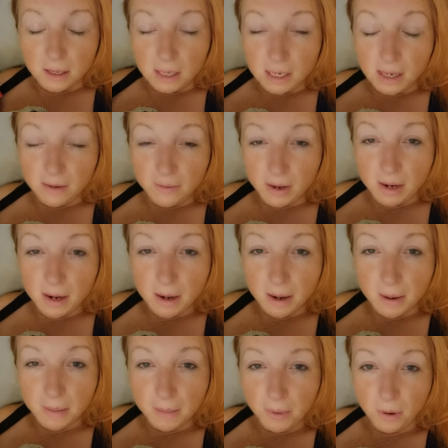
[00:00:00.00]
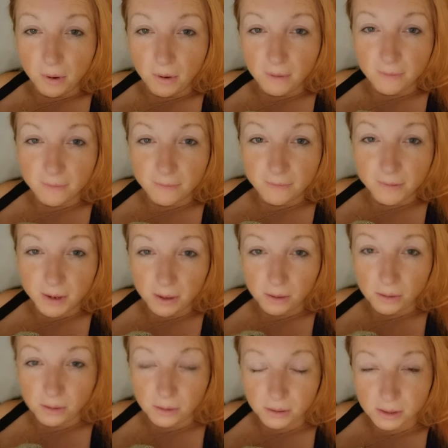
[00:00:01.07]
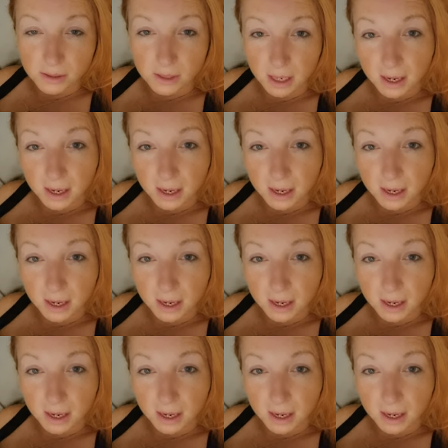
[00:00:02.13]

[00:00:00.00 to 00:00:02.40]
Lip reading: leaving, but feels